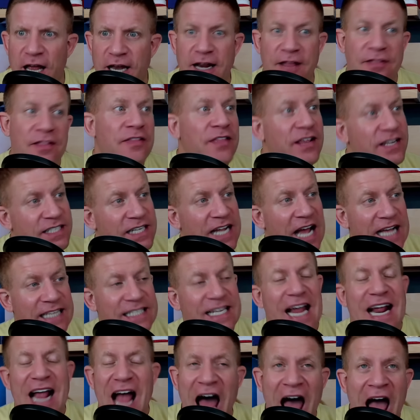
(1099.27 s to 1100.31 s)
And then this guy's
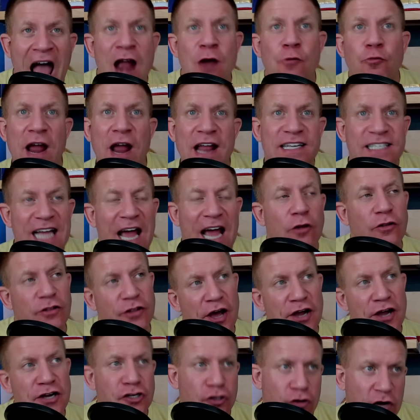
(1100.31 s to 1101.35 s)
like, I rent out
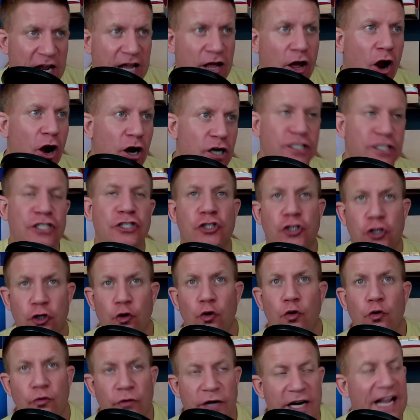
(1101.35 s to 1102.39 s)
luxury cars and
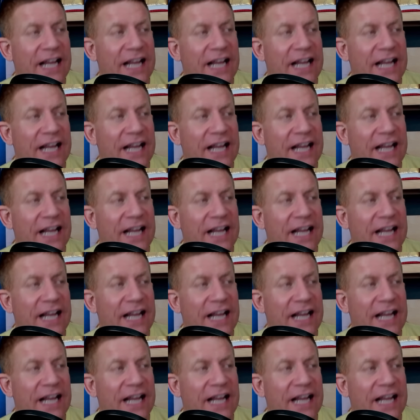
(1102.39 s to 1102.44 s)
jewelry.